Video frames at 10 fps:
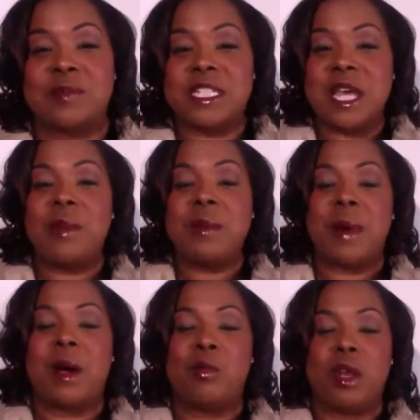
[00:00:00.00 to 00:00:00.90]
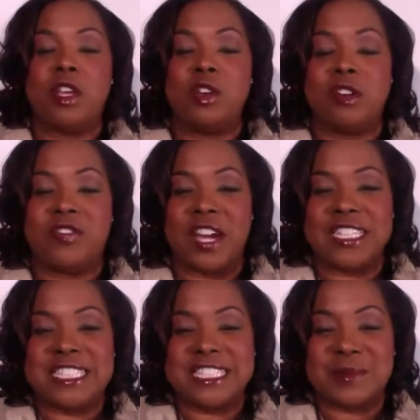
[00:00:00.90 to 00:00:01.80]
But tell me about what your
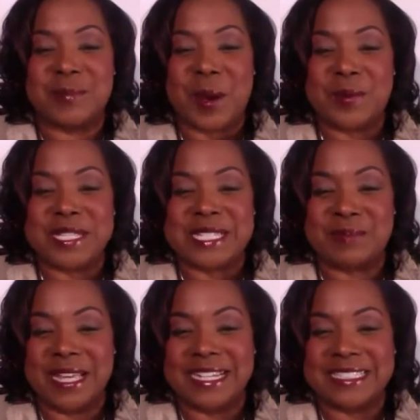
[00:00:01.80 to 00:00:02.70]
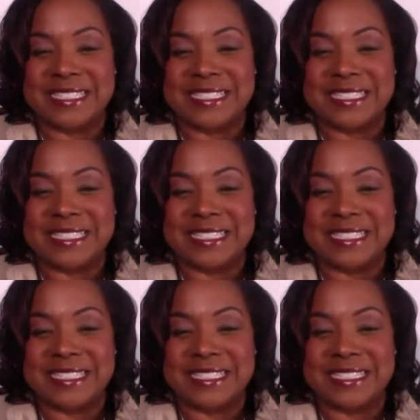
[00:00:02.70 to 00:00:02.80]
advice is about business plan.